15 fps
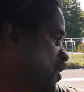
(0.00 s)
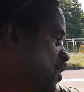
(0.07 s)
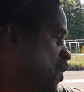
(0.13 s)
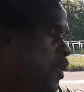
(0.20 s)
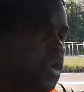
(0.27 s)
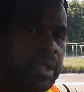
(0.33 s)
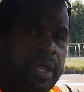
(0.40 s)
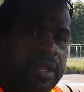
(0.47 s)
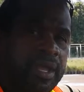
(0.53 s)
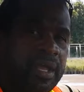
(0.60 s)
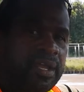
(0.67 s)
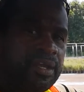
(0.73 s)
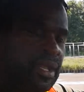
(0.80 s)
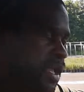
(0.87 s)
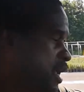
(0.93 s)
Okay, the
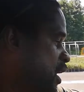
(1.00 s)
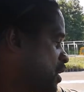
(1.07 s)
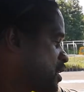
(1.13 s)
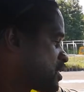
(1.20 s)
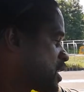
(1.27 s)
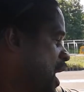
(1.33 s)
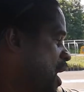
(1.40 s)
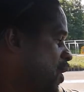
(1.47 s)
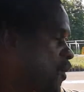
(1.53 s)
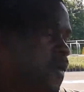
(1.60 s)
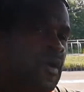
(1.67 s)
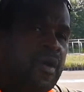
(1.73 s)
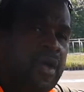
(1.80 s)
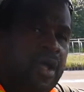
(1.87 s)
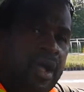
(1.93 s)
indicator's light go.
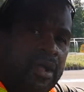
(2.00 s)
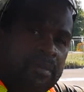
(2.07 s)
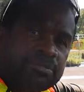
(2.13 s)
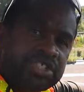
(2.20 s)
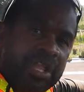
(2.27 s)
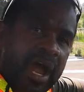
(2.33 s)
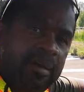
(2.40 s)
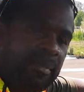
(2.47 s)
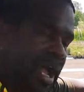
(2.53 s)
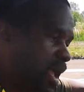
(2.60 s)
Start my